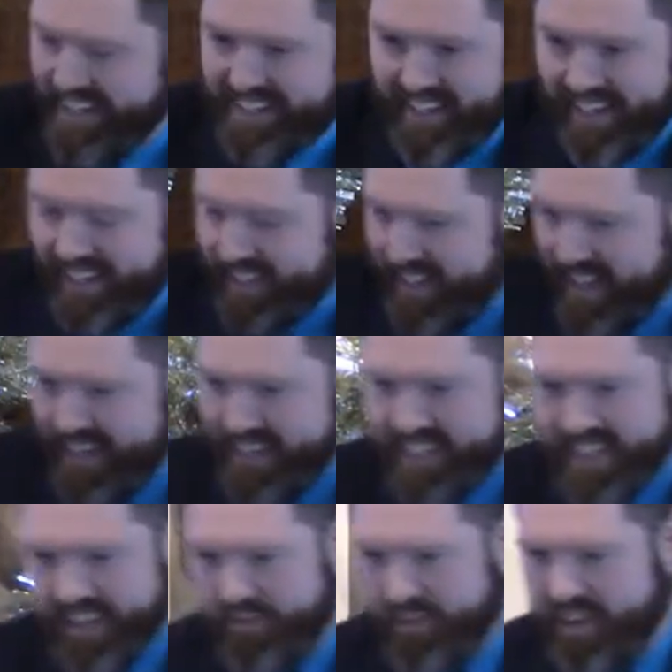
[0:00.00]
like
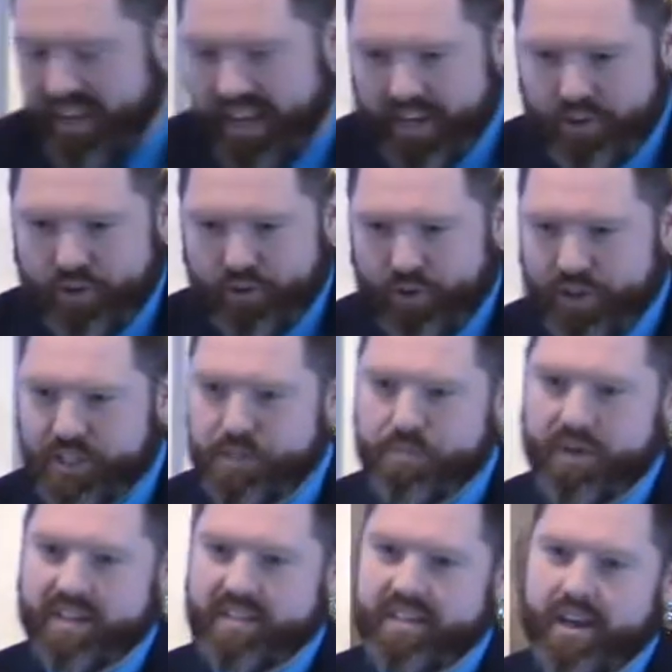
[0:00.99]
Thanksgiving and
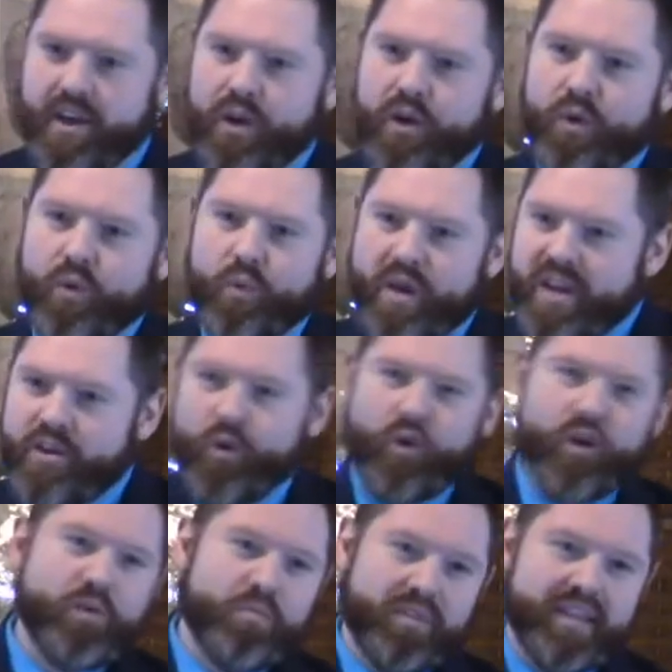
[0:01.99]
Christmas, we
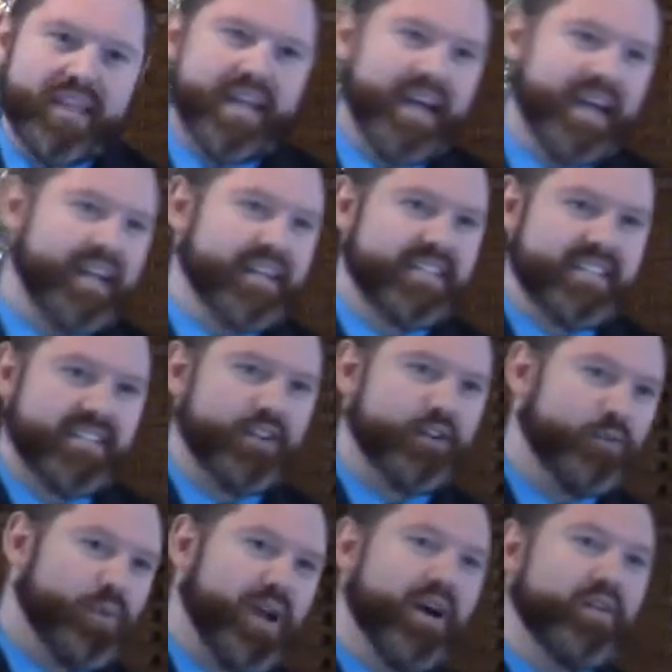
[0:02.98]
normally kind of sit
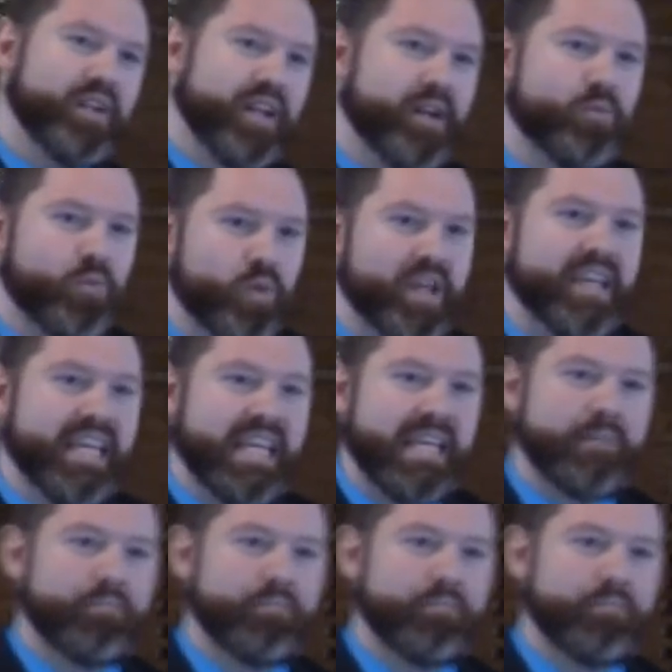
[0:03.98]
around and we eat